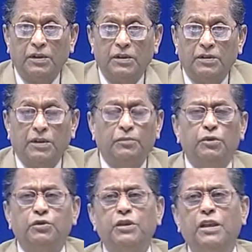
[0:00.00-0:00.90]

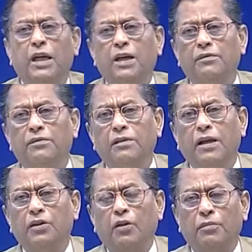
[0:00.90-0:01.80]
Suppose we have
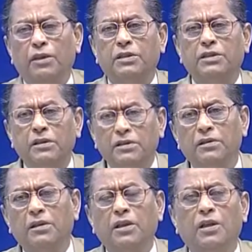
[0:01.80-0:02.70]
an operation
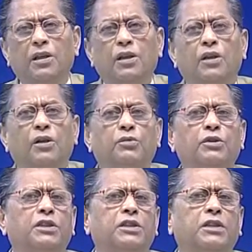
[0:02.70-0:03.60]

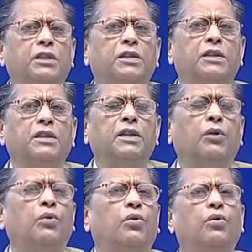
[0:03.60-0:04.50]
which is generating a
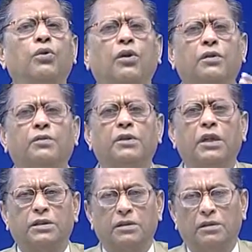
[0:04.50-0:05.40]
whole lot of
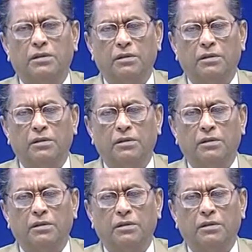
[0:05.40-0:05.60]
dust.